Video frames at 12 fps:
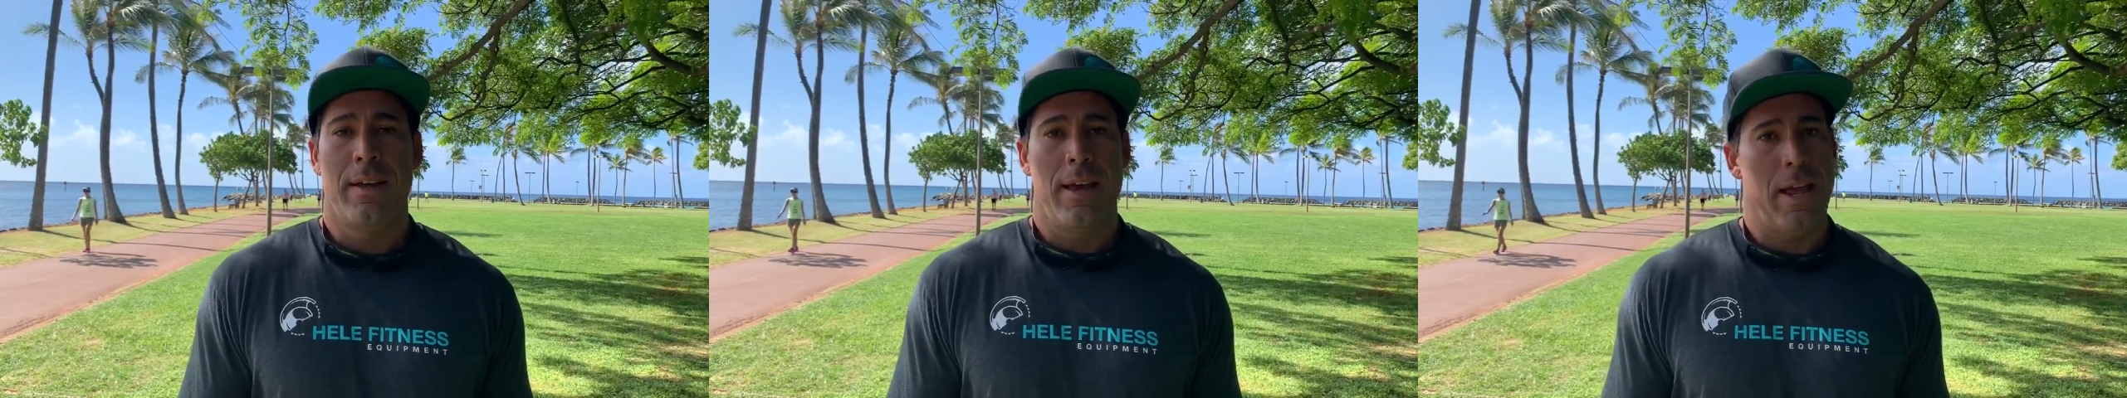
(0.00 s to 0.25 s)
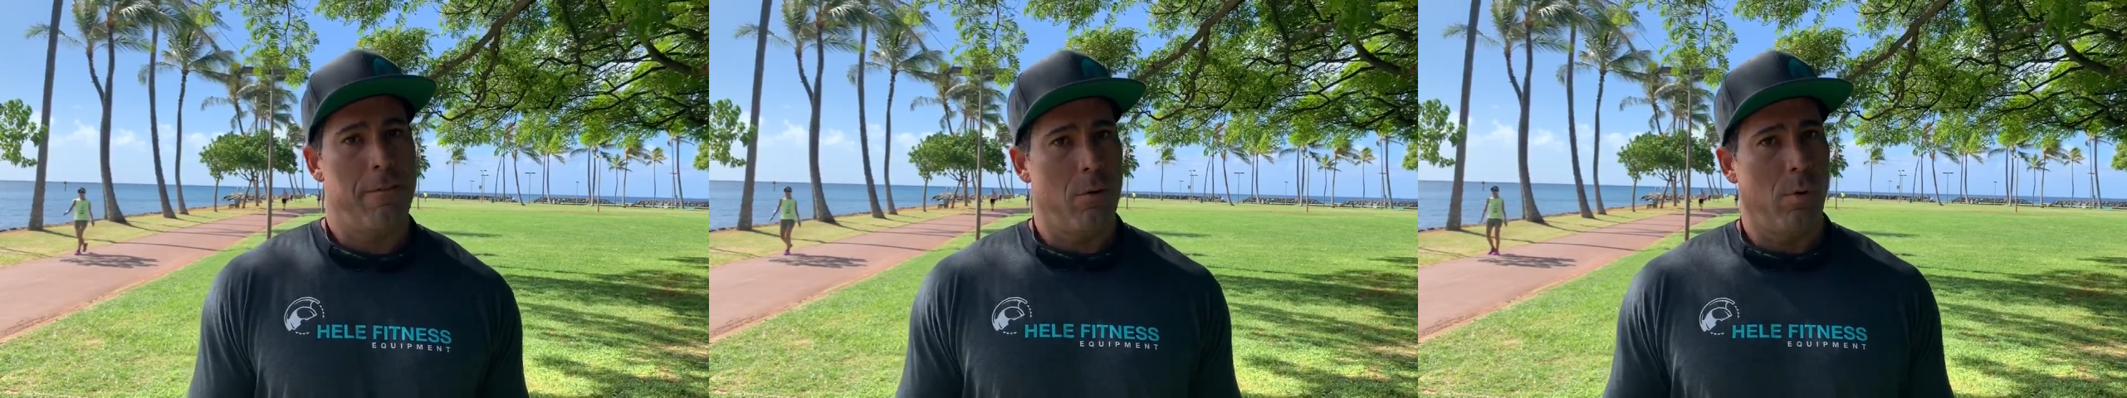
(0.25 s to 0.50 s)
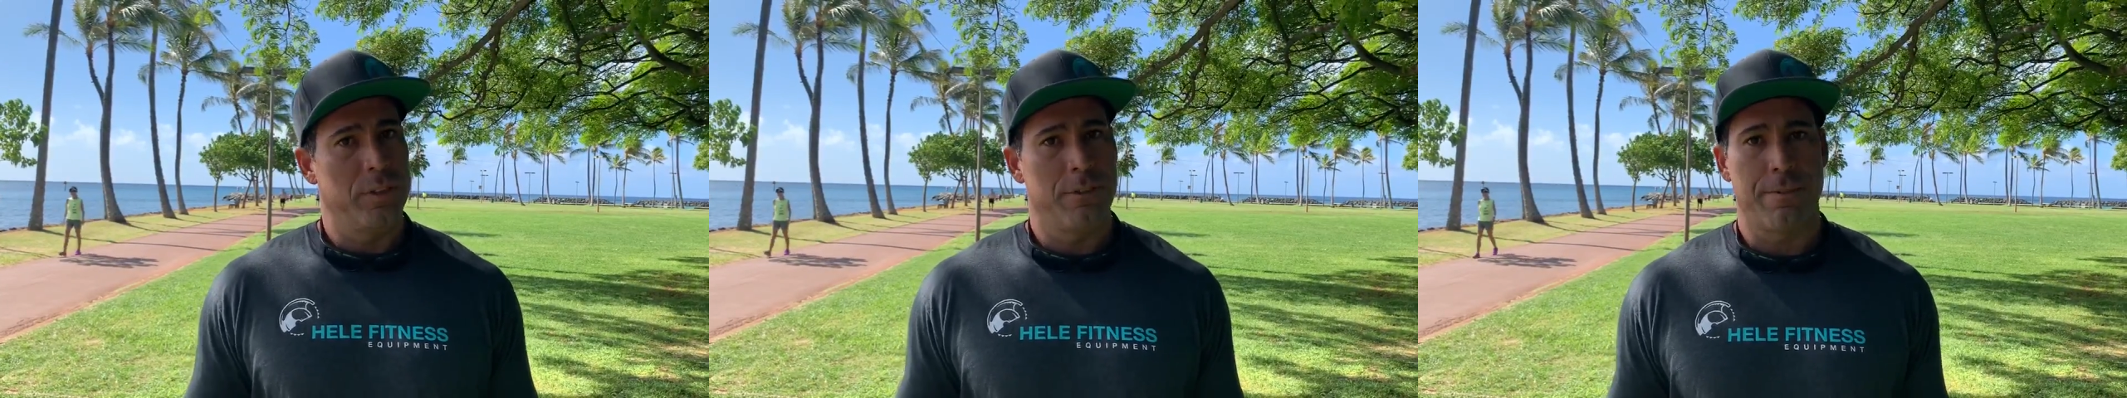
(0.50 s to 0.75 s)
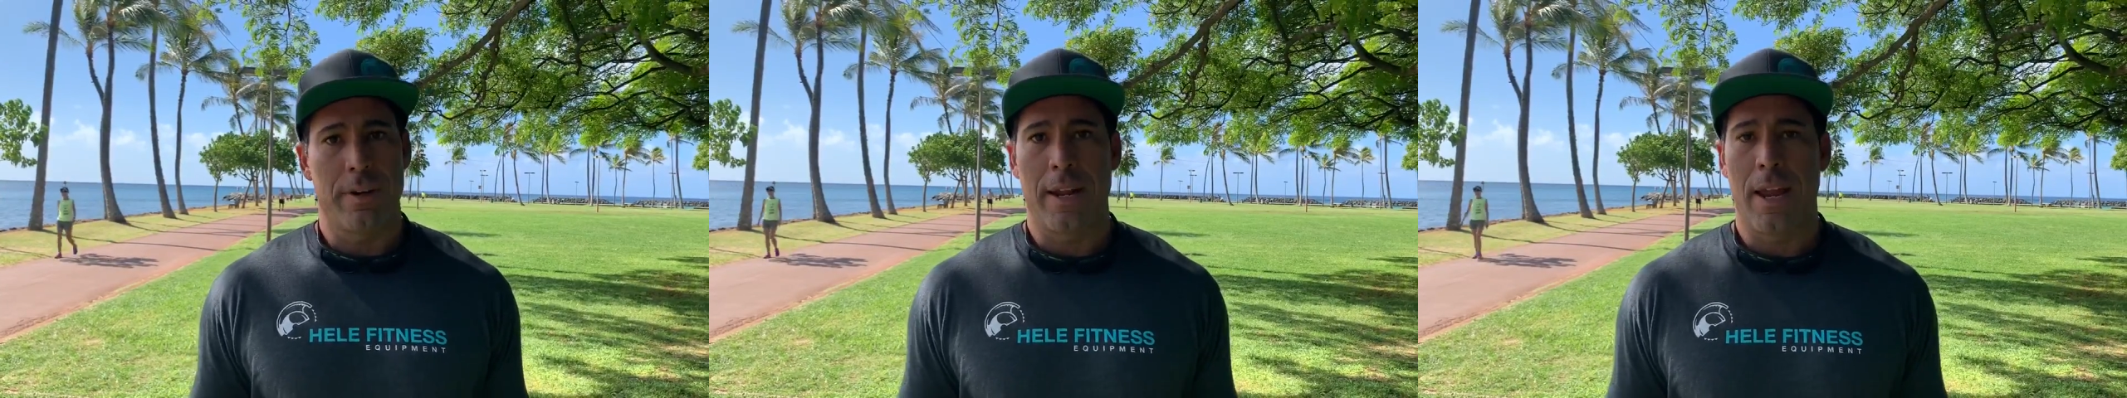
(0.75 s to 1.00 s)
And if it
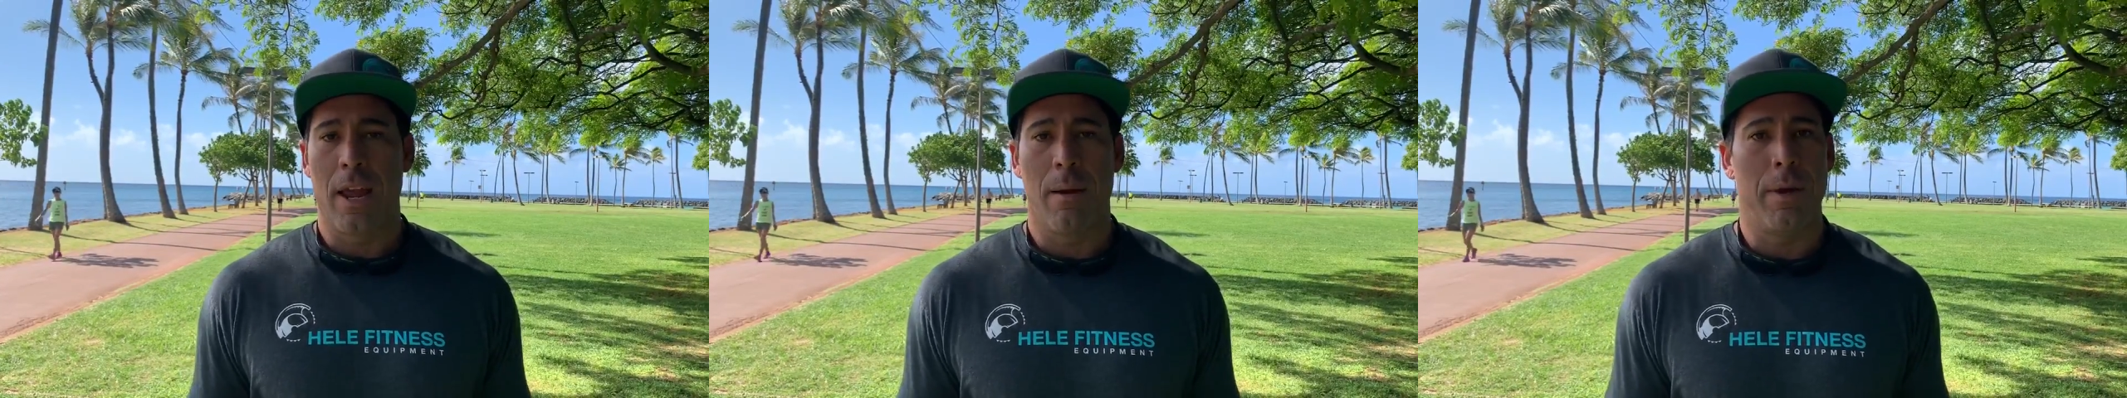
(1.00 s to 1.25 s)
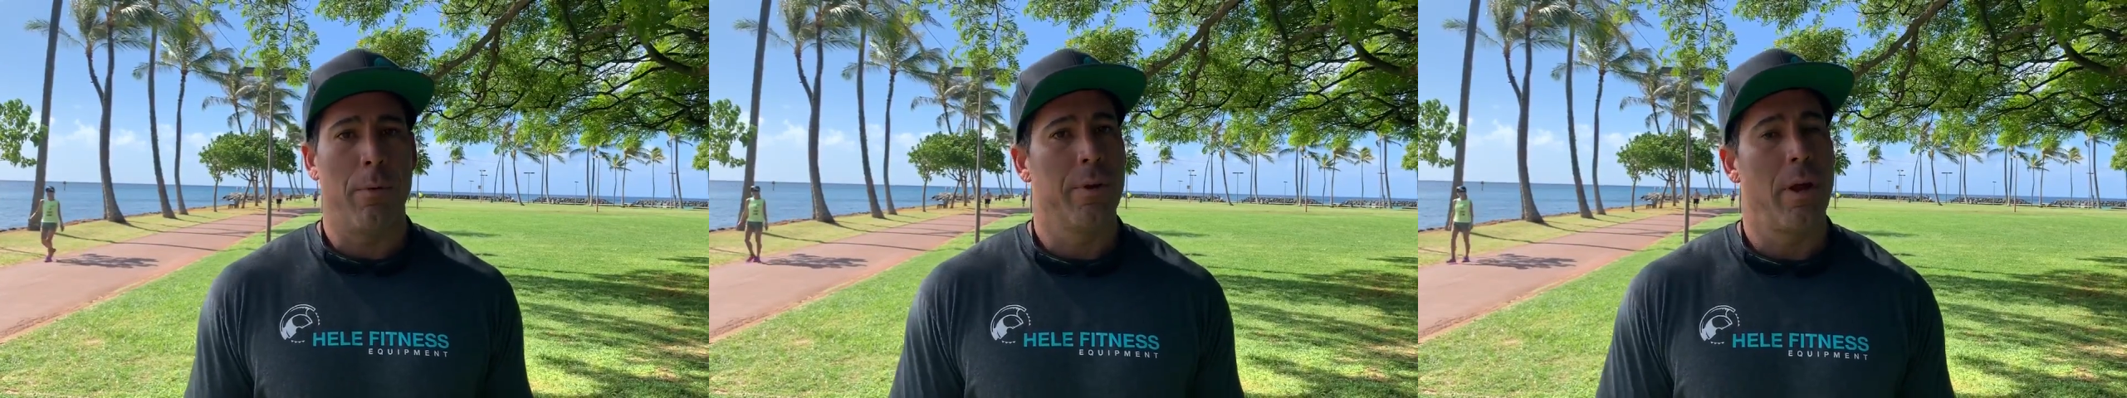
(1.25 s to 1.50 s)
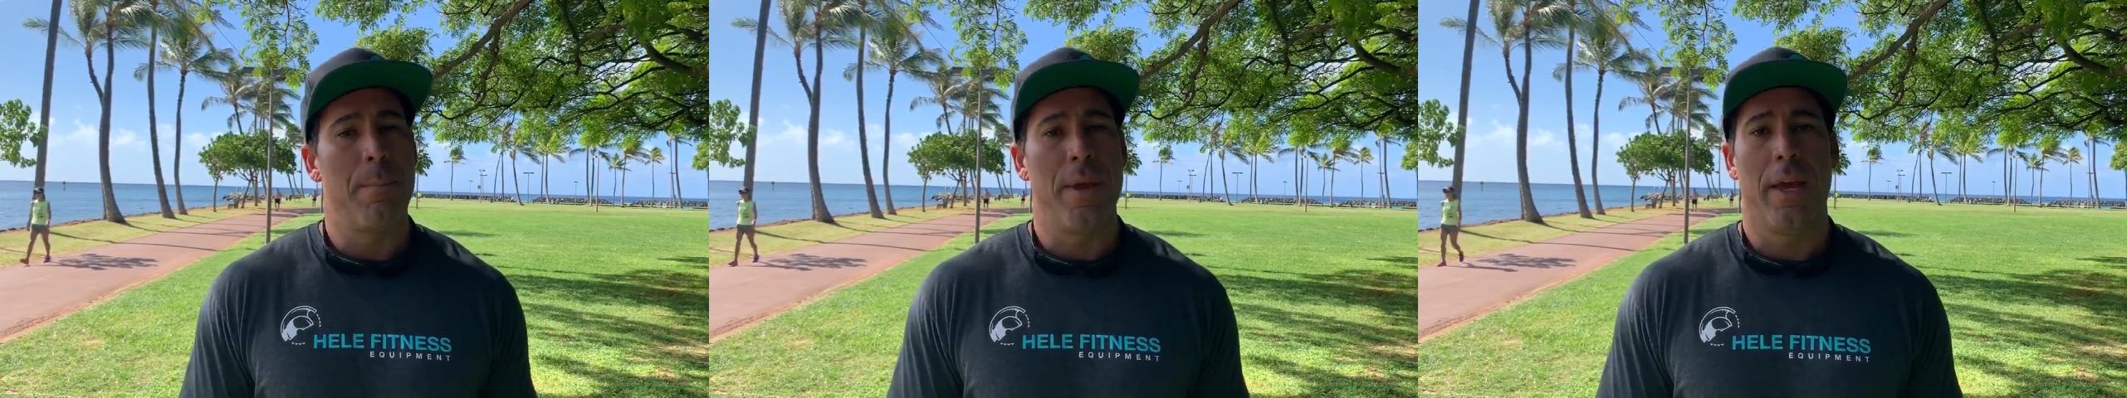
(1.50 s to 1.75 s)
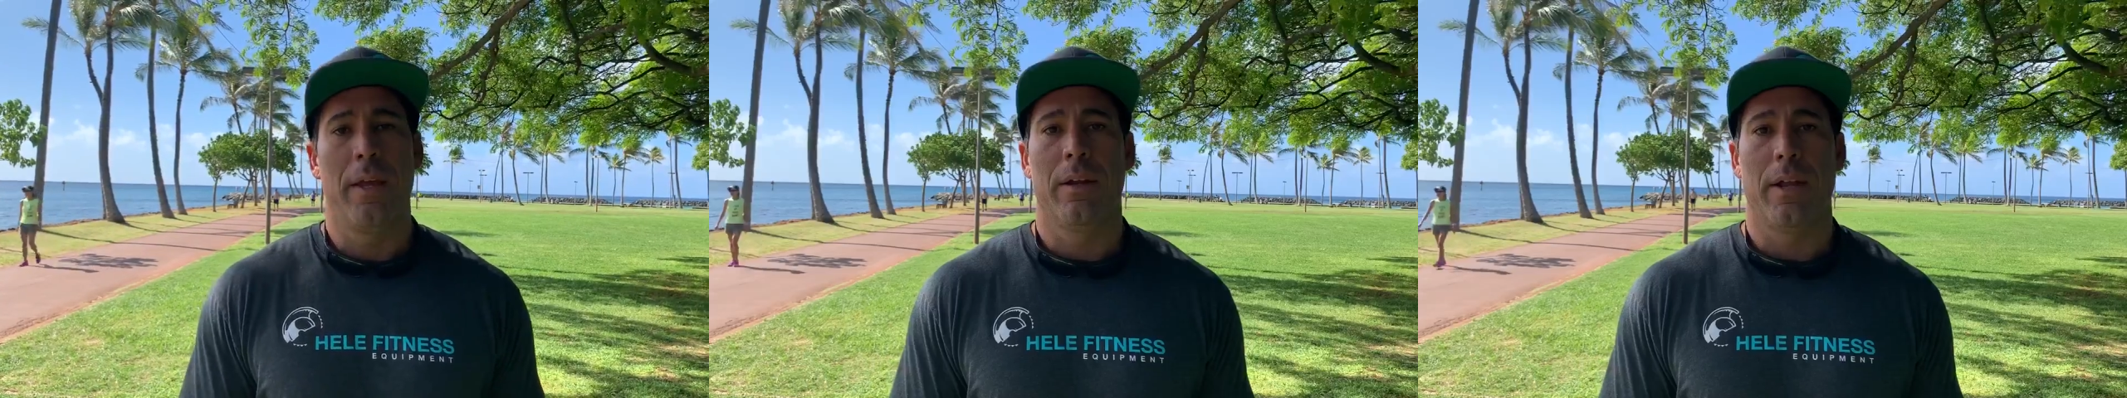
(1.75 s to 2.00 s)
wasn't for him, it would have
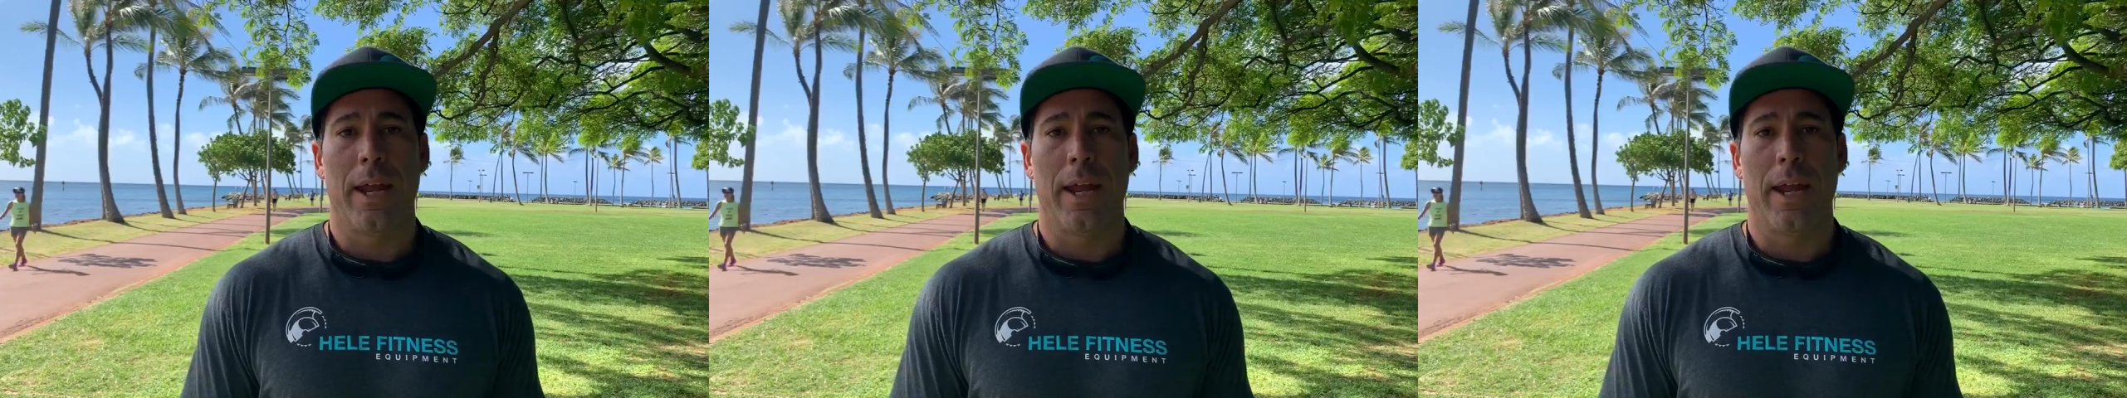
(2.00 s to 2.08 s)
been